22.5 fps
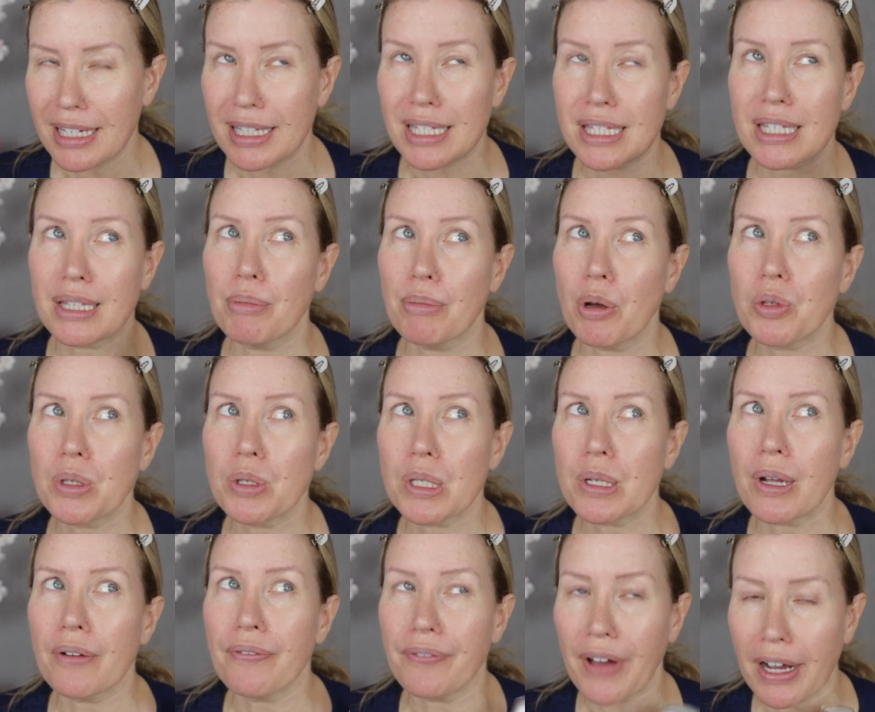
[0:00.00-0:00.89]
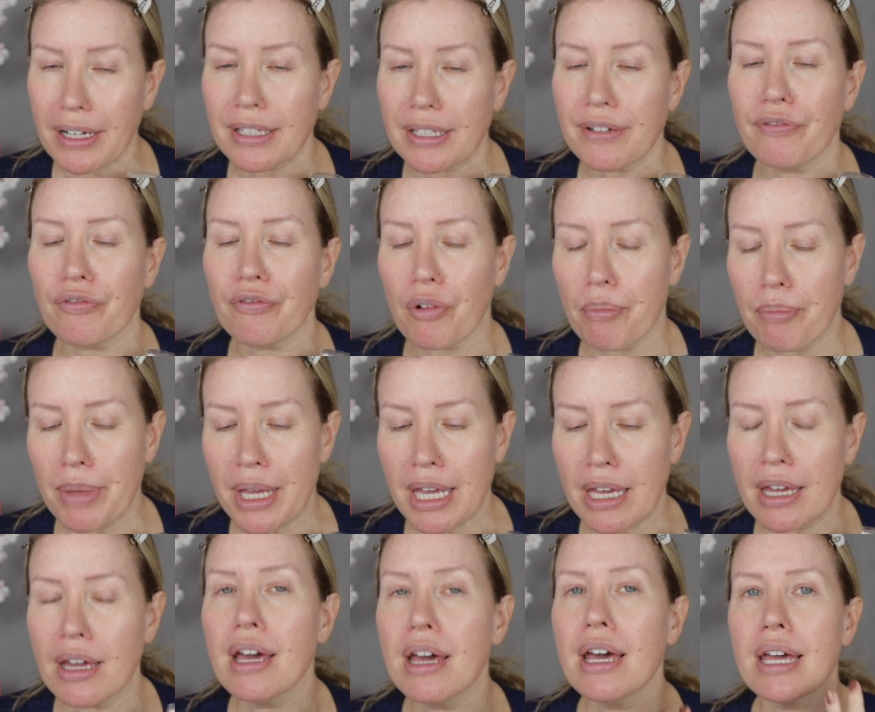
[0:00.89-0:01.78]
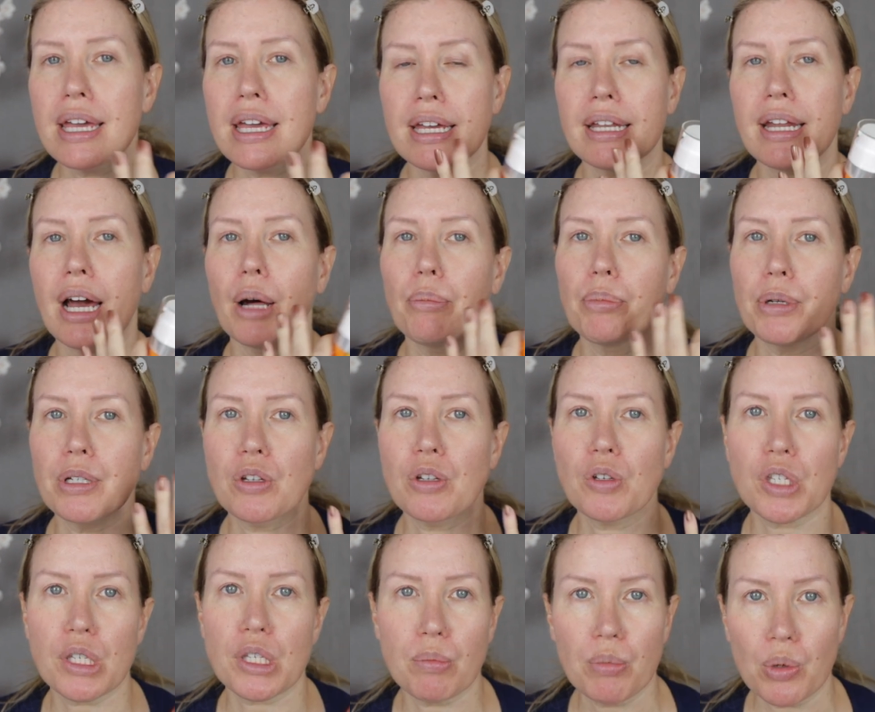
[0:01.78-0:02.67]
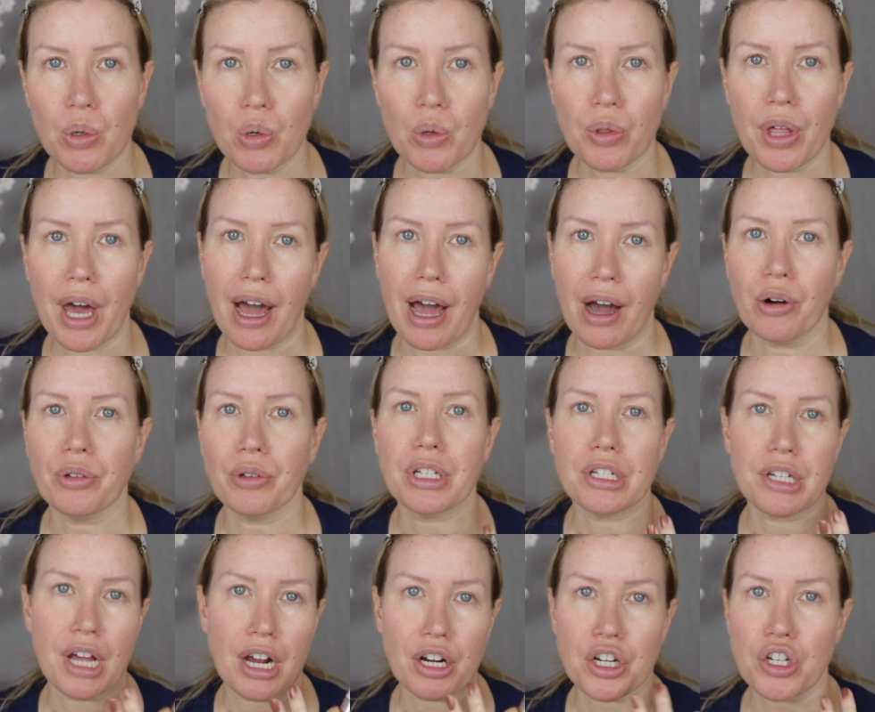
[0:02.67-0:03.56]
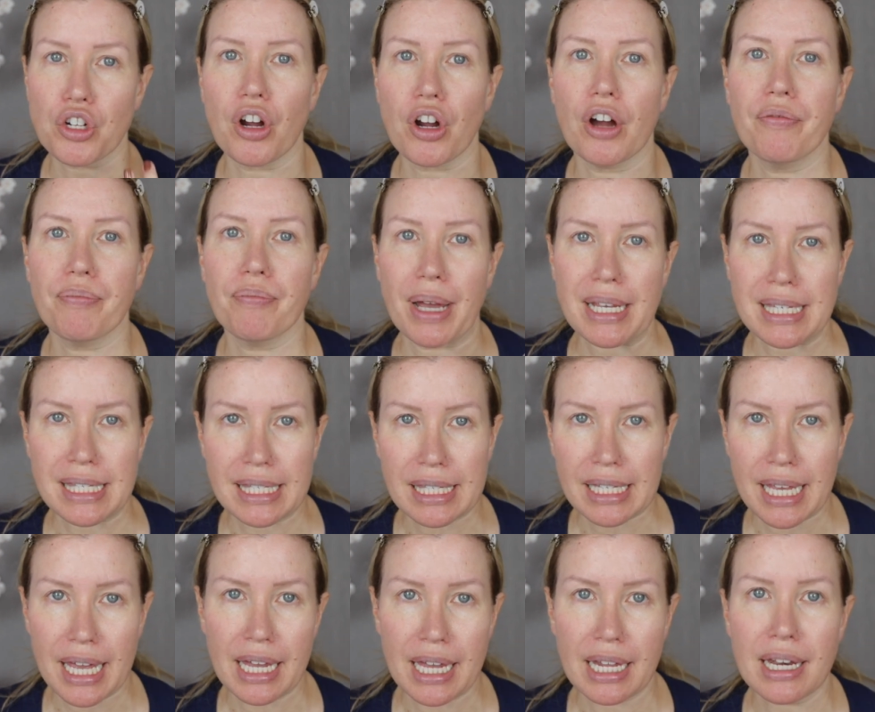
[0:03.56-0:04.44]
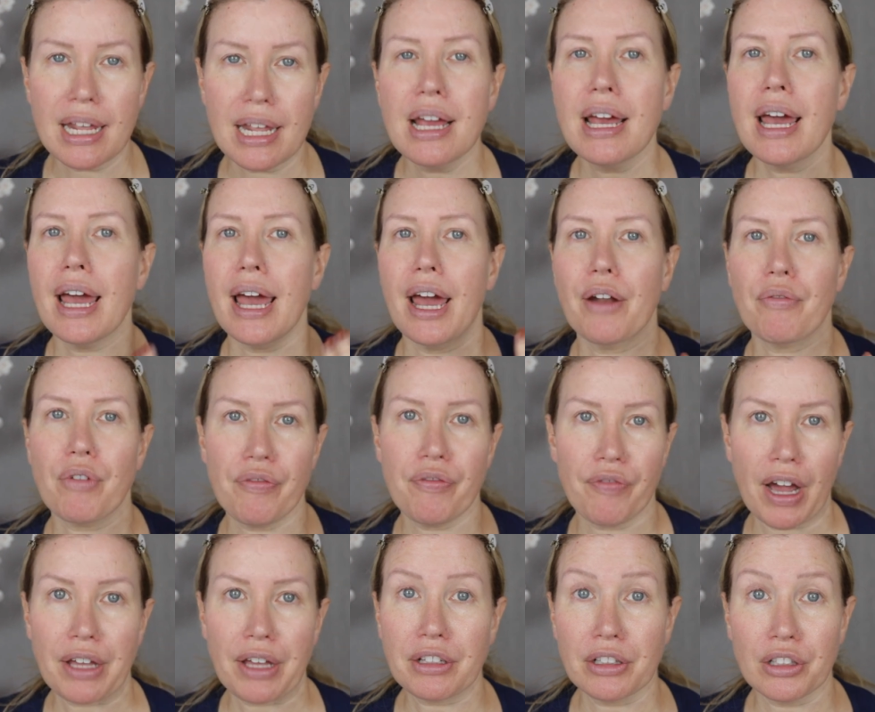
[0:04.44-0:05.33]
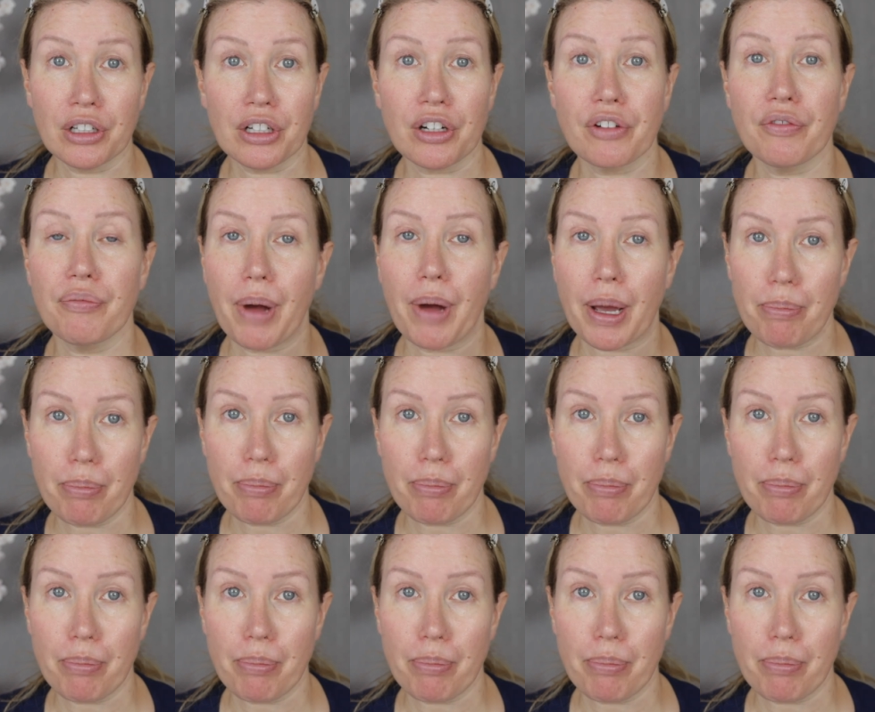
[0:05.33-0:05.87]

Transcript: It's the most effective for me in helping to smooth out the texture of my skin and refine the look of my